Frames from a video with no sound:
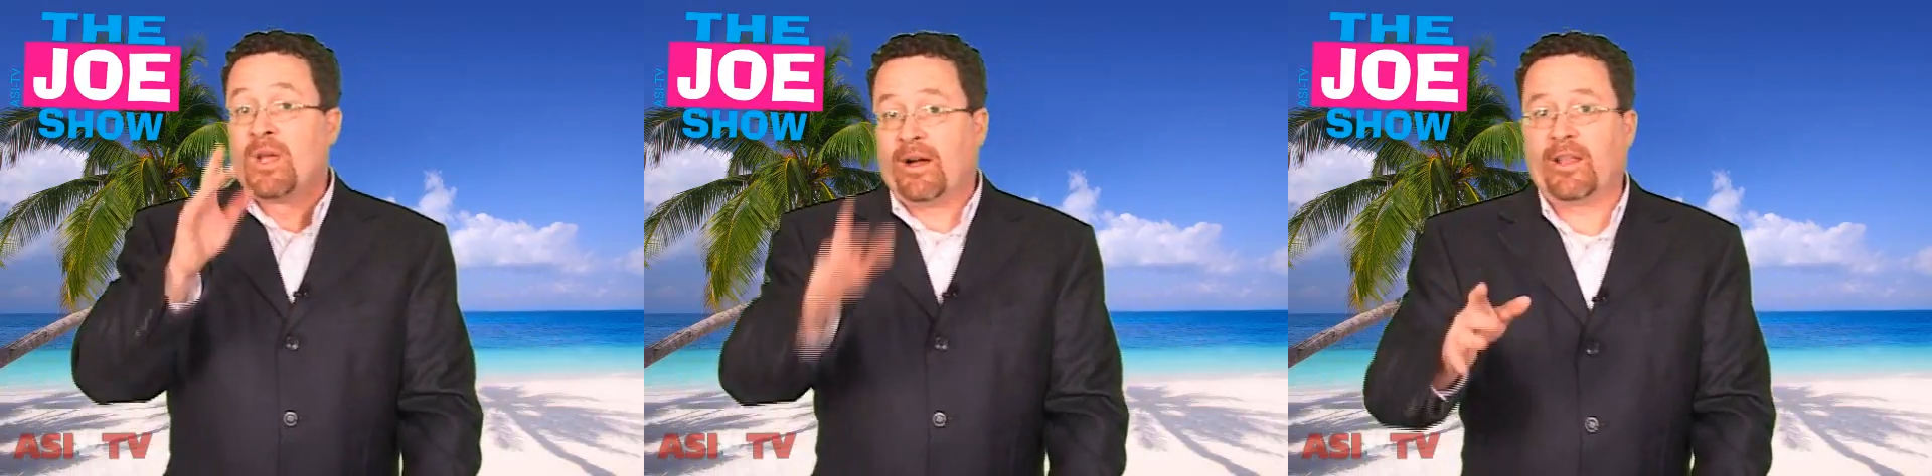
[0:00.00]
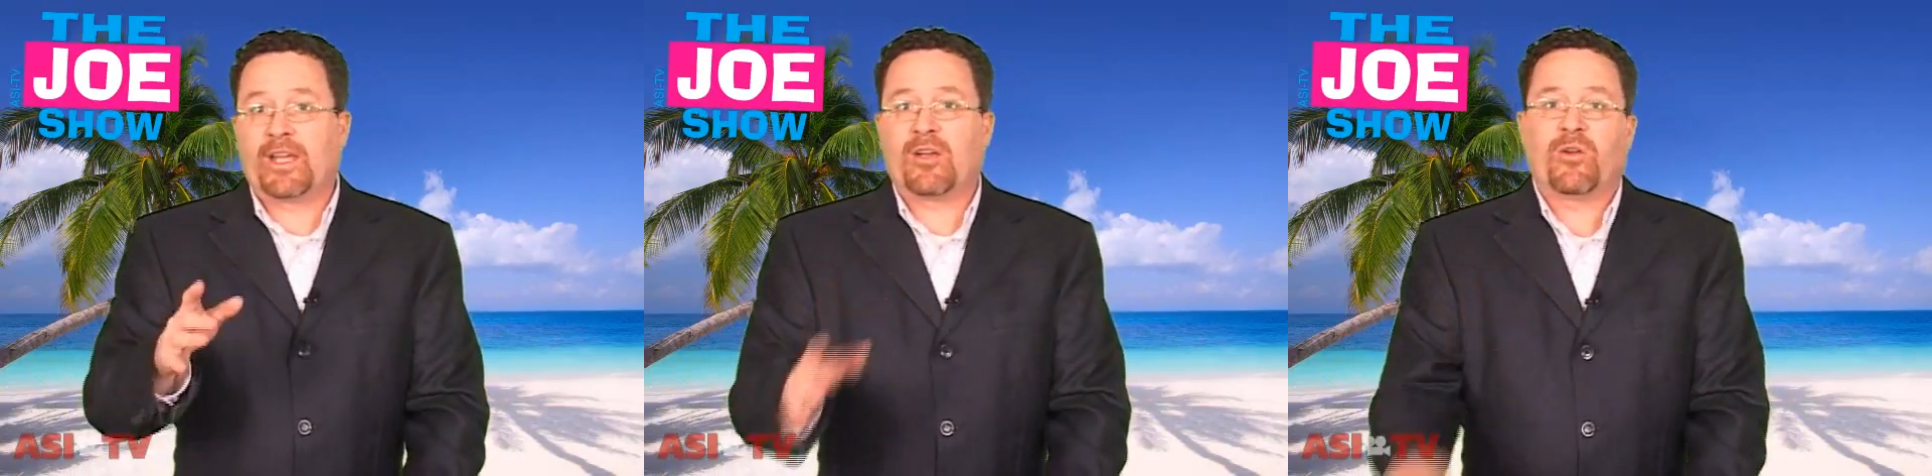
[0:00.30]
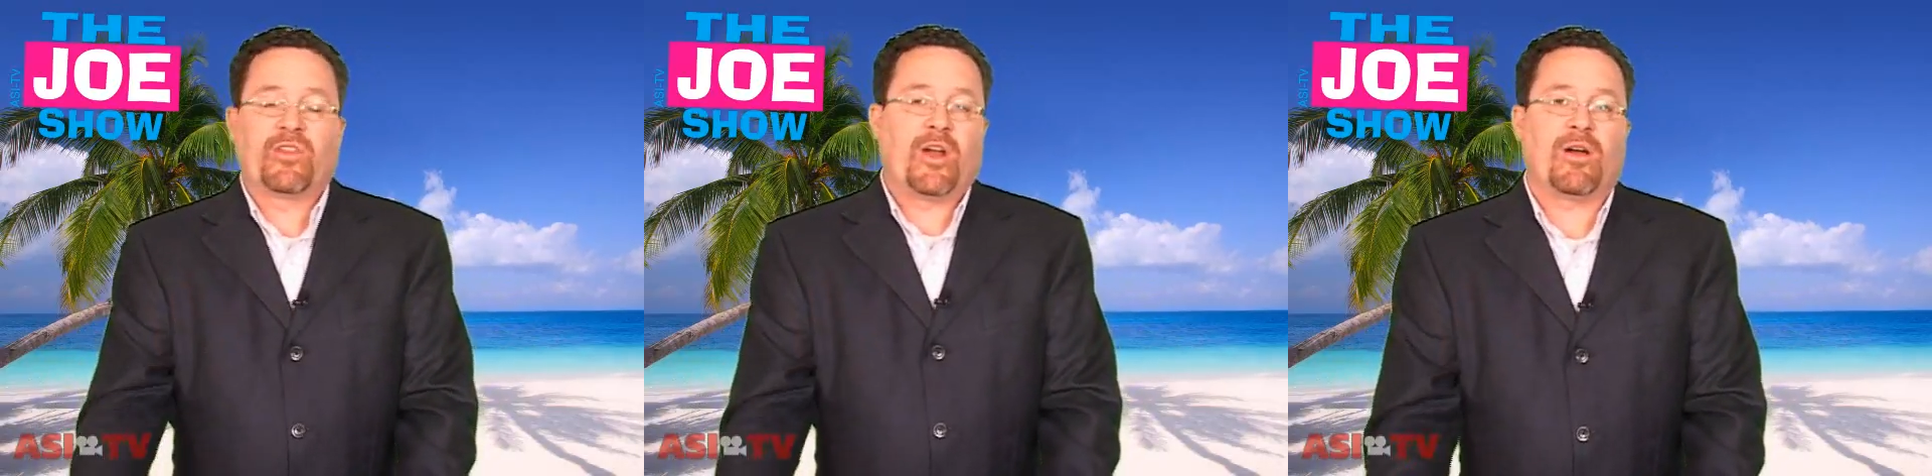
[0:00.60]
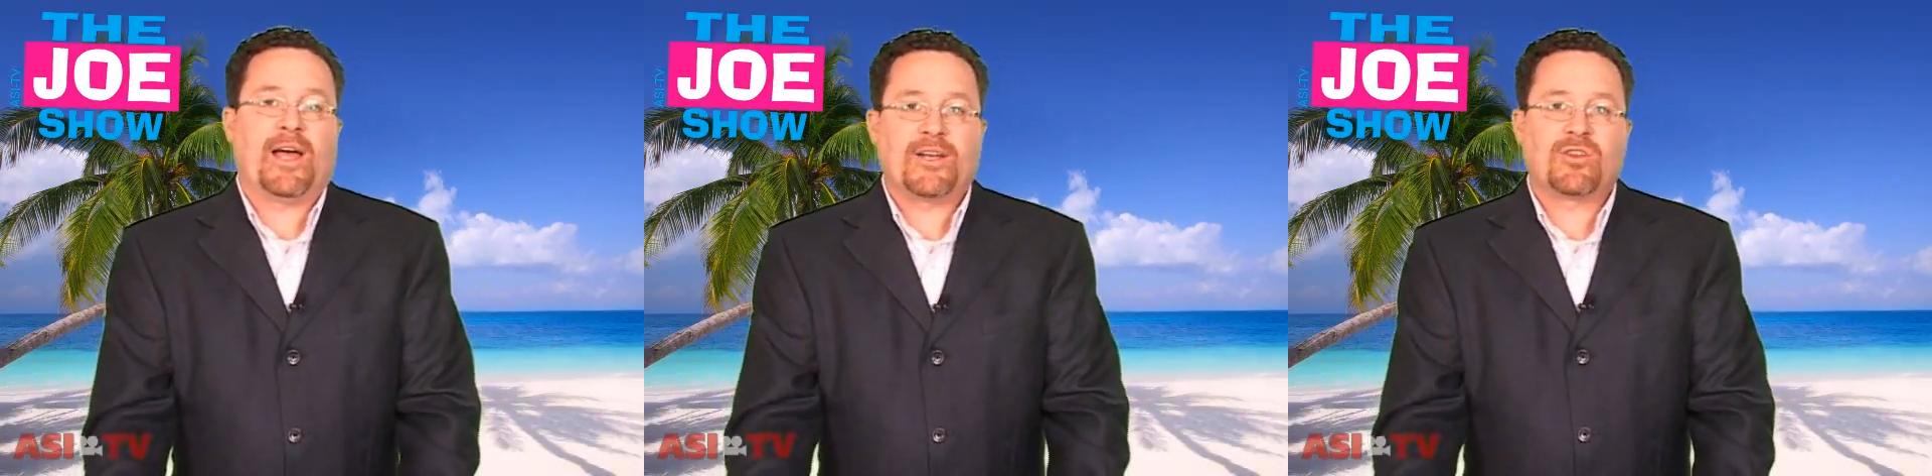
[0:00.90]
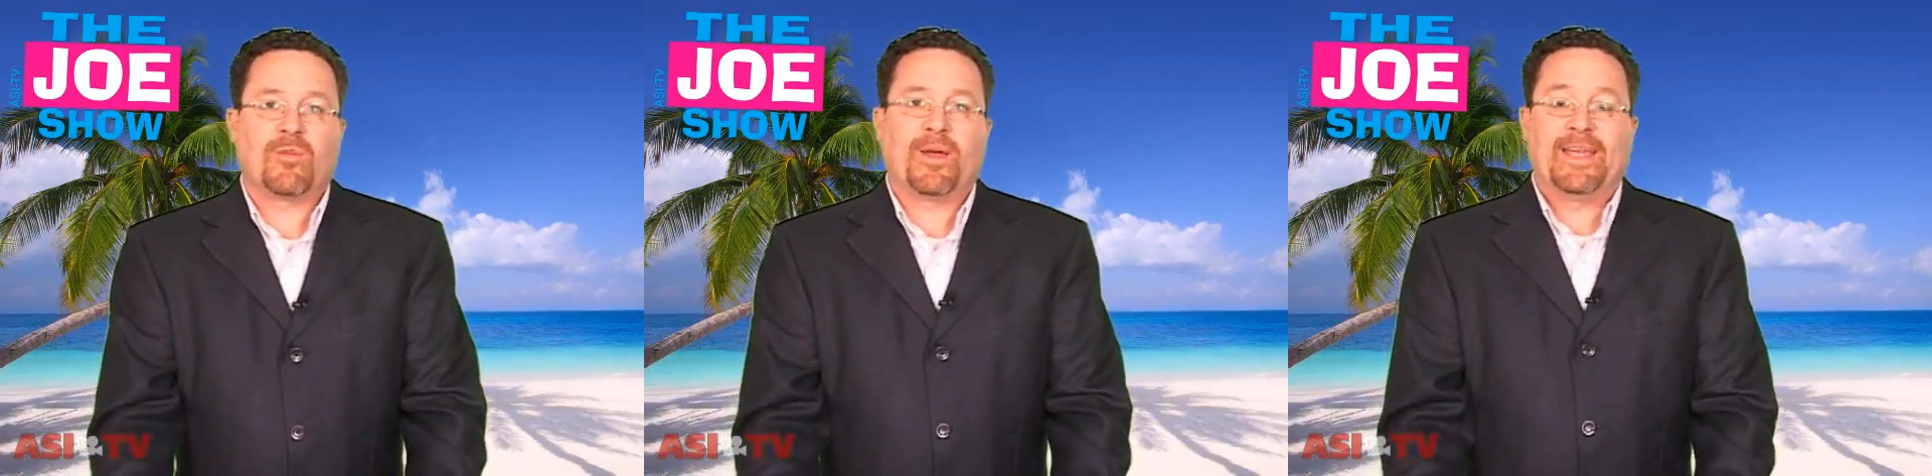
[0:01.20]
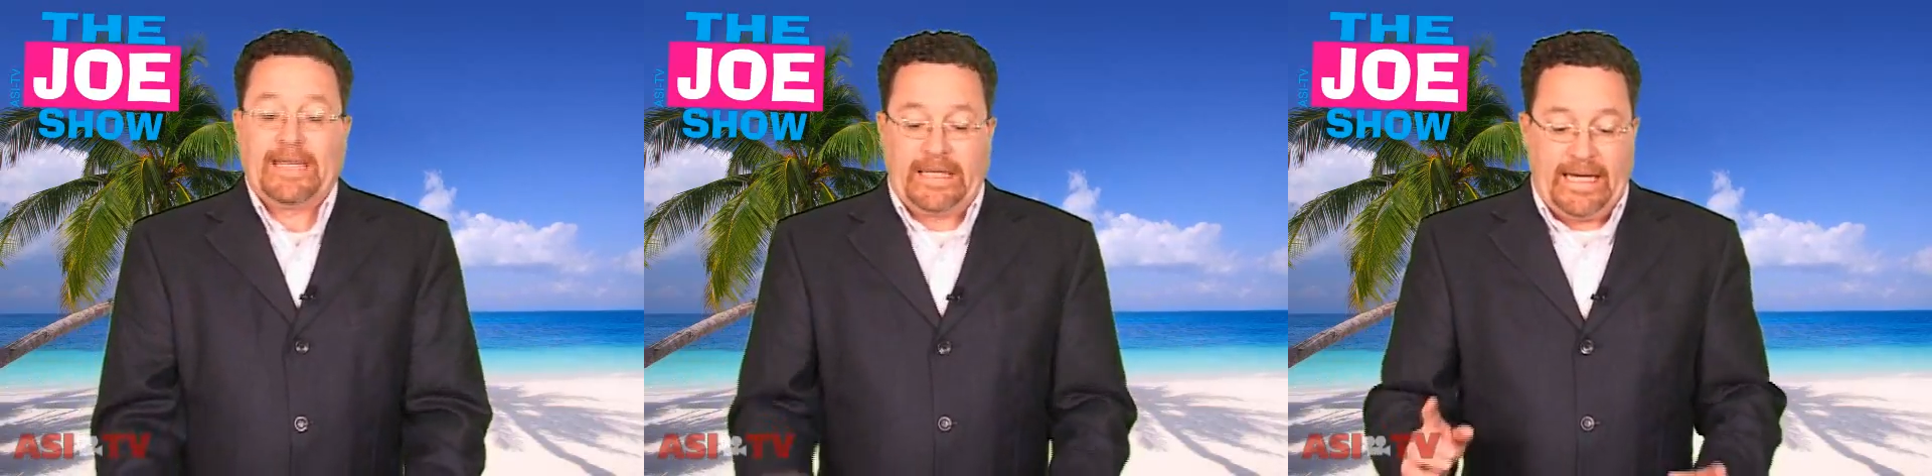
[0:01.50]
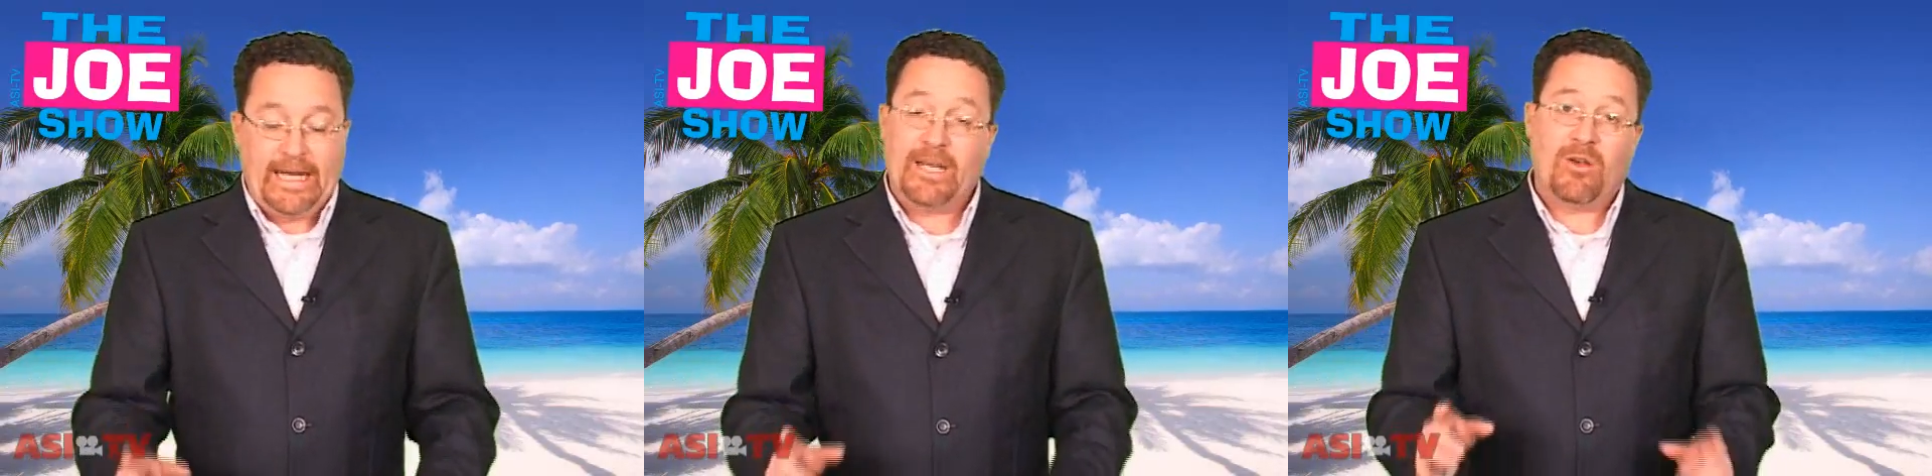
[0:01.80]
I like it because they don't hash you about
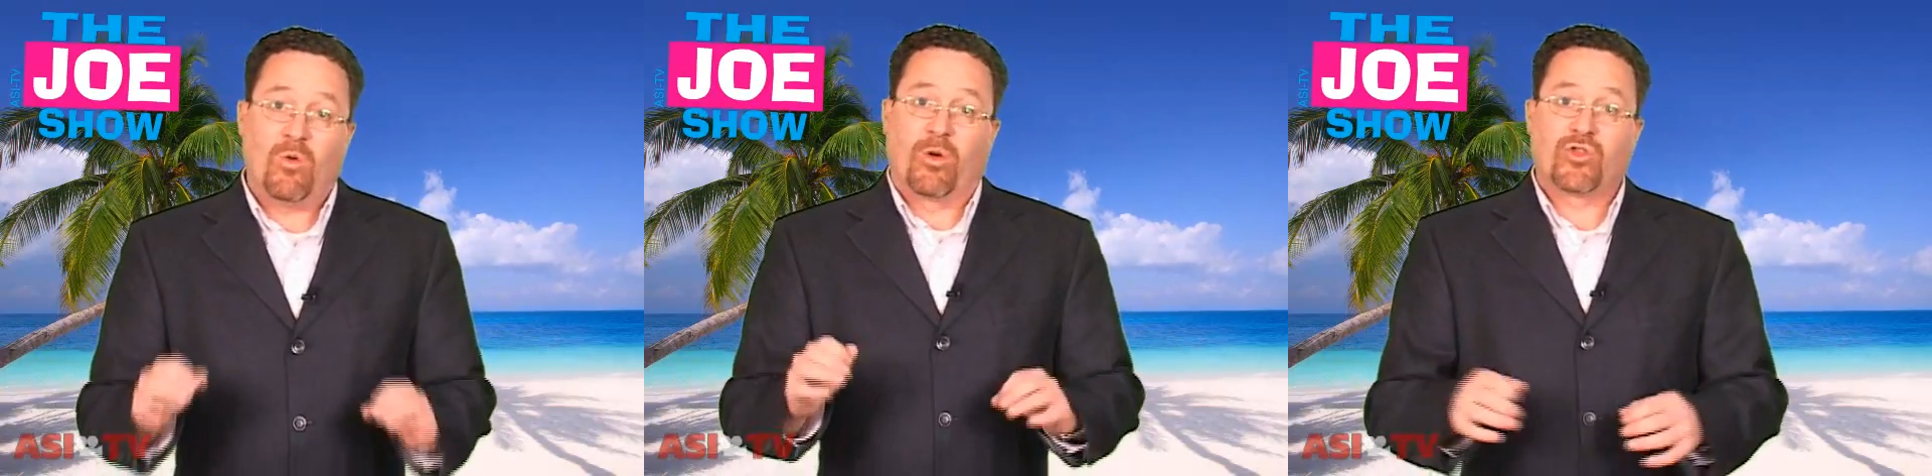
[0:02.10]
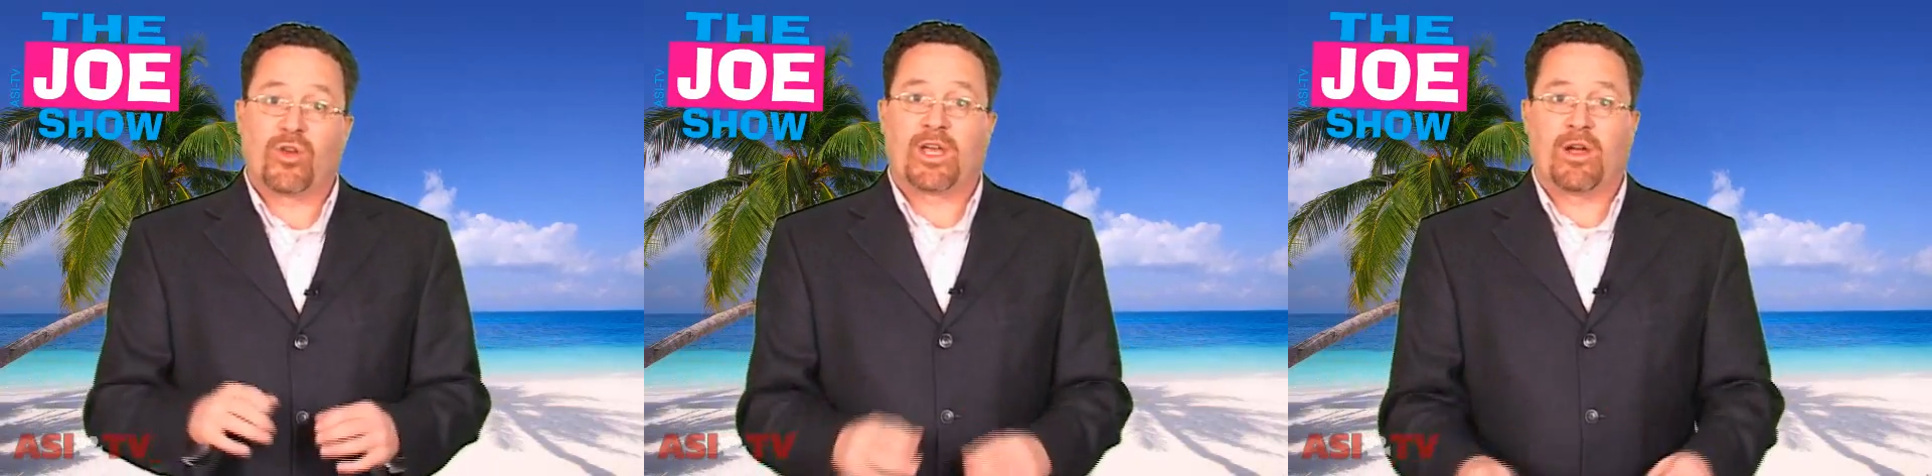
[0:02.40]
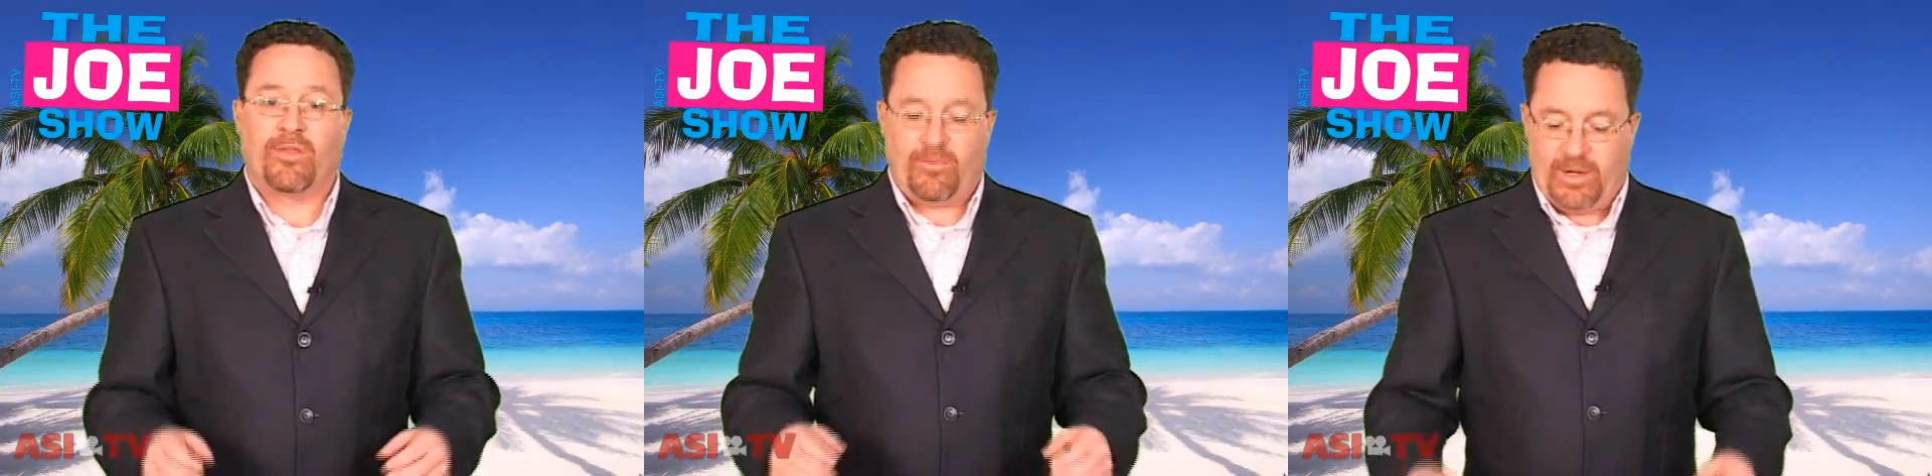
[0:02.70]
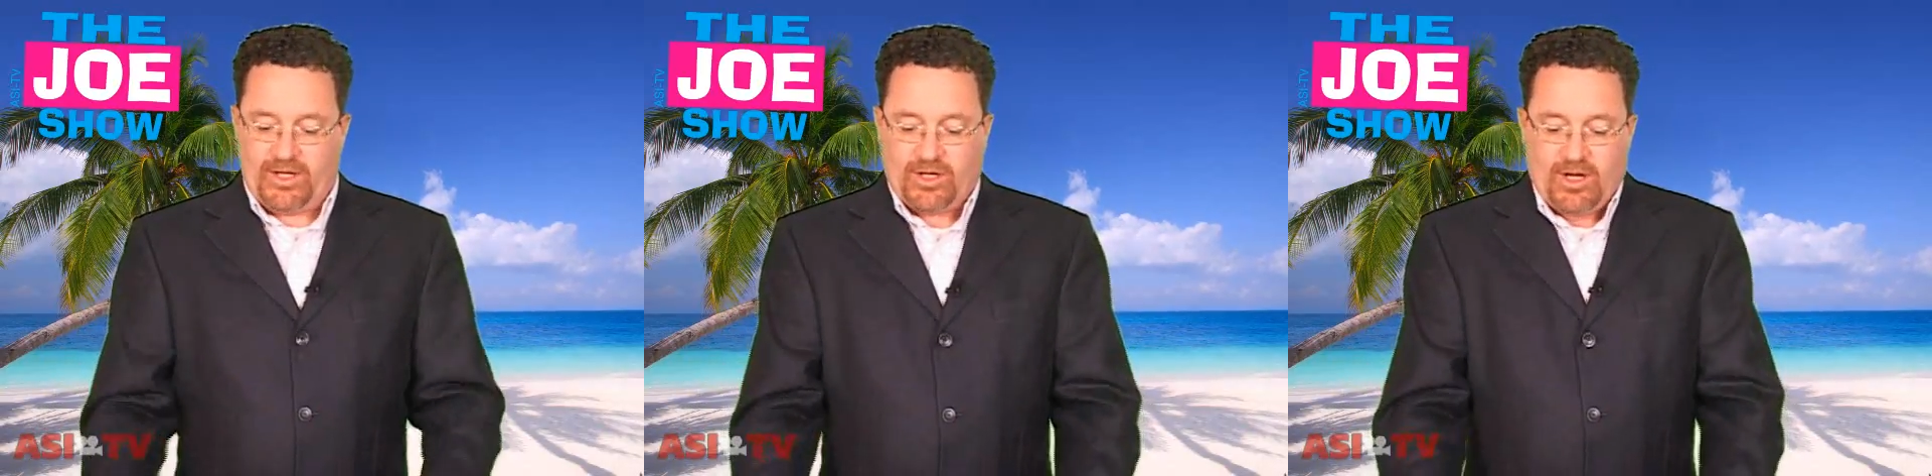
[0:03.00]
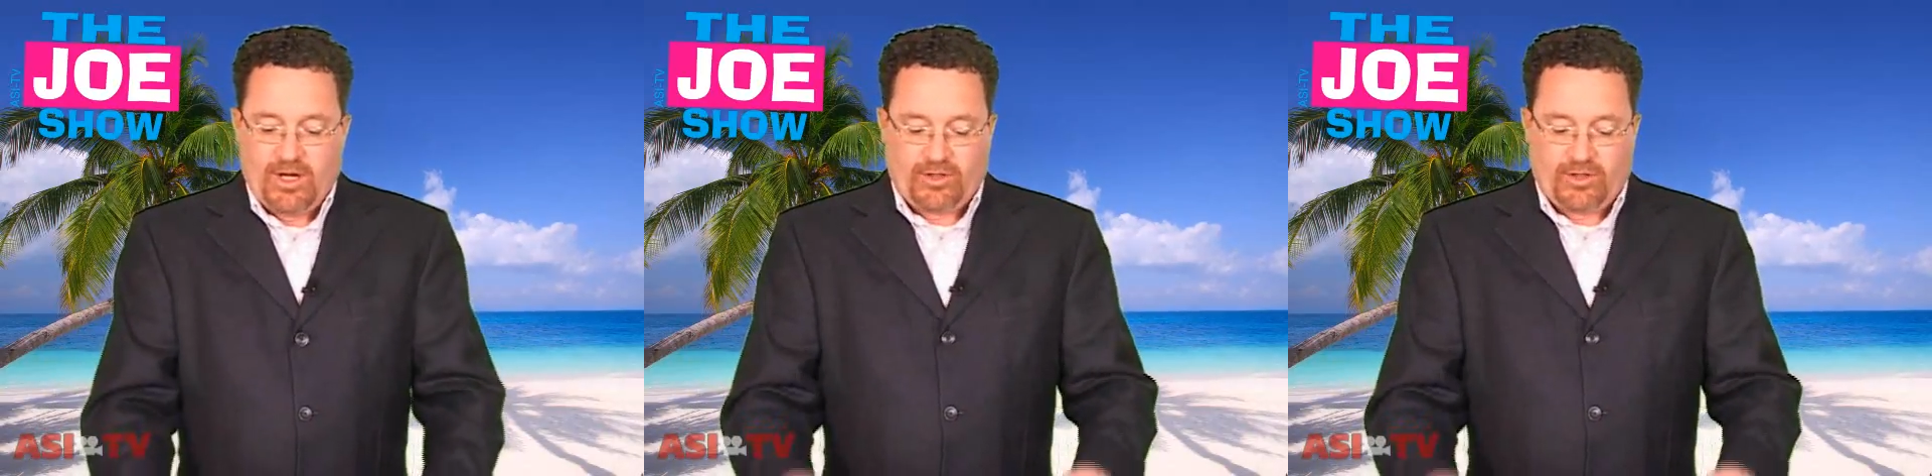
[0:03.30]
eating or drinking on the beach,